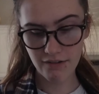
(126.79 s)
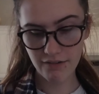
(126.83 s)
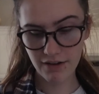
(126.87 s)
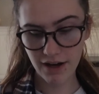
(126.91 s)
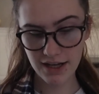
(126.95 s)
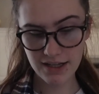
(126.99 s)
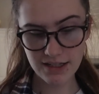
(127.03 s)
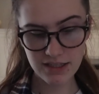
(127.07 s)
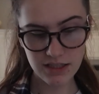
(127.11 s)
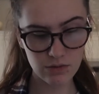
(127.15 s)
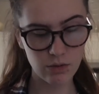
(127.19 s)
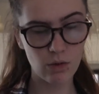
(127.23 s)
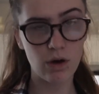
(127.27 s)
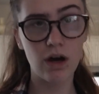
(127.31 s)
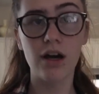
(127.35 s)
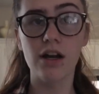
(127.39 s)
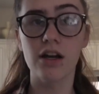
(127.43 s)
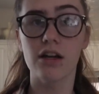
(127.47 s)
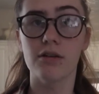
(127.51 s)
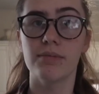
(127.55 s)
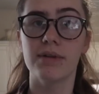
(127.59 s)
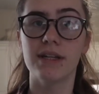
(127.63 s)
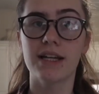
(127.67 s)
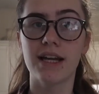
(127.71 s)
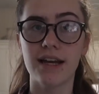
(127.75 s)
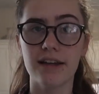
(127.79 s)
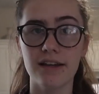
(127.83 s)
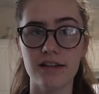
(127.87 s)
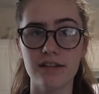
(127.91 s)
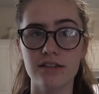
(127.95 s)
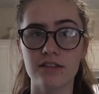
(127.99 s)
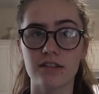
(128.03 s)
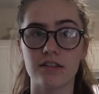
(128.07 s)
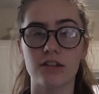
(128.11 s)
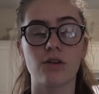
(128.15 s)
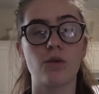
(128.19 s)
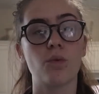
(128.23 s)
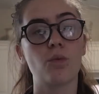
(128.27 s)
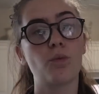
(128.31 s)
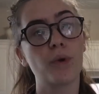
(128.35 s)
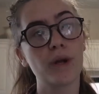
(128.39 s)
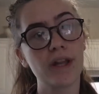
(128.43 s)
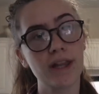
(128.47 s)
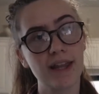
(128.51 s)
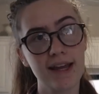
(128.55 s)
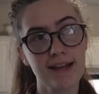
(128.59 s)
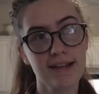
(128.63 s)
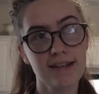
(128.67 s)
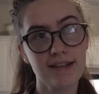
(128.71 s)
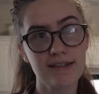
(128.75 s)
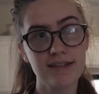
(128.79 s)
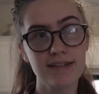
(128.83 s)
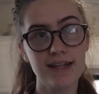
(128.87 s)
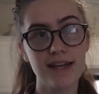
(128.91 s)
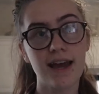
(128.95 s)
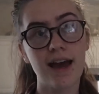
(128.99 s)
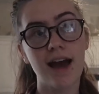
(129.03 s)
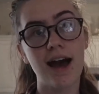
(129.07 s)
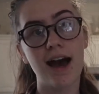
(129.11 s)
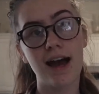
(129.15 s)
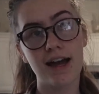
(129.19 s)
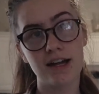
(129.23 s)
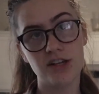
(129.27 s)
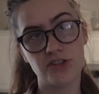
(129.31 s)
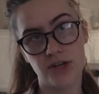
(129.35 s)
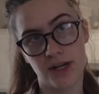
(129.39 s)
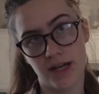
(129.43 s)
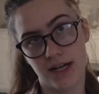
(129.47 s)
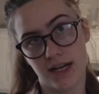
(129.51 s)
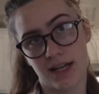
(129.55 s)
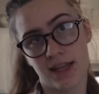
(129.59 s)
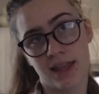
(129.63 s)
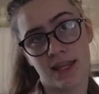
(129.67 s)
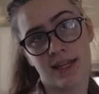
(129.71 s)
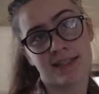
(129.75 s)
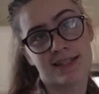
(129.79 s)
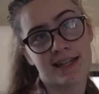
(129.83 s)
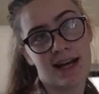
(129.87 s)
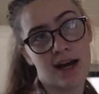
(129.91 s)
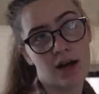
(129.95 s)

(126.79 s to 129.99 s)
of ice water because we like to stay hydrated in this